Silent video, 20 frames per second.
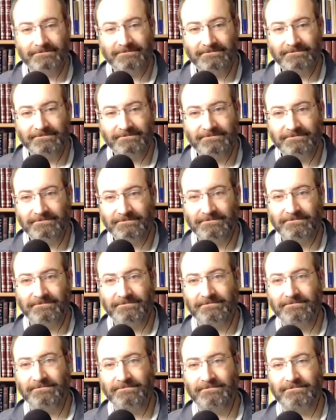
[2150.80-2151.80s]

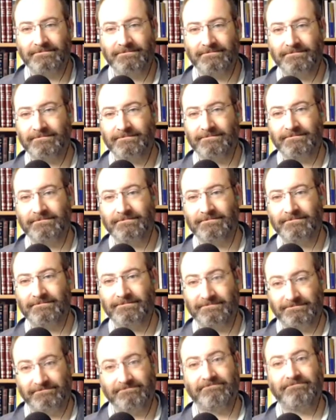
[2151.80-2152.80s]
and there
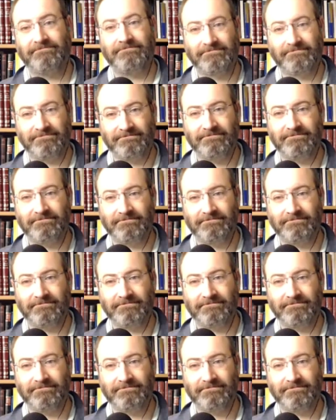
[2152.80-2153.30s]
are also